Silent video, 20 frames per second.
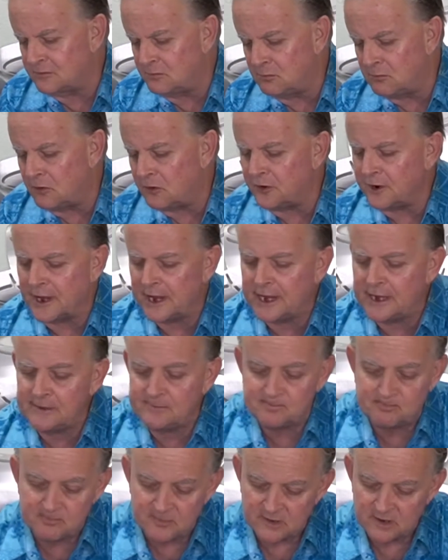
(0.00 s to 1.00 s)

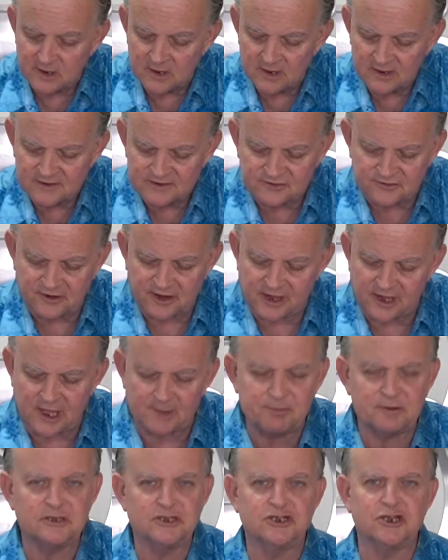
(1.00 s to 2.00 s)
morning, straight
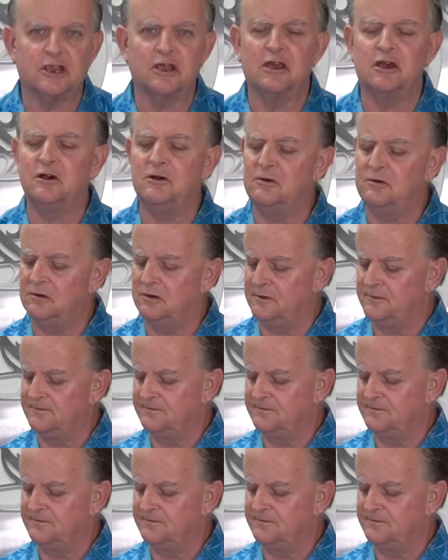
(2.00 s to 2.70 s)
cup of joe,